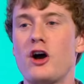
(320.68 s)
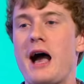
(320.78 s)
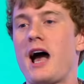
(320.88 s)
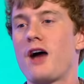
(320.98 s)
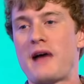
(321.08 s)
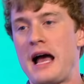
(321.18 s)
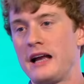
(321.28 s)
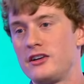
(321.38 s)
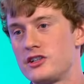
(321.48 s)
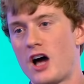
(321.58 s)
got out of
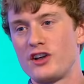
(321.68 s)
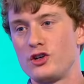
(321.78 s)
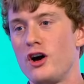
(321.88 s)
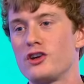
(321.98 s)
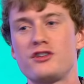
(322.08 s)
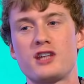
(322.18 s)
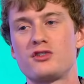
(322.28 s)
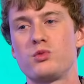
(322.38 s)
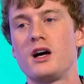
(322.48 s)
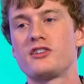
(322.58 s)
hand. I do not use
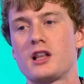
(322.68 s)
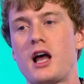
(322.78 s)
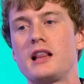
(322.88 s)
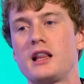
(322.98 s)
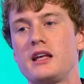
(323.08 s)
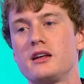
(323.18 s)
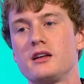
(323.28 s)
those words lightly.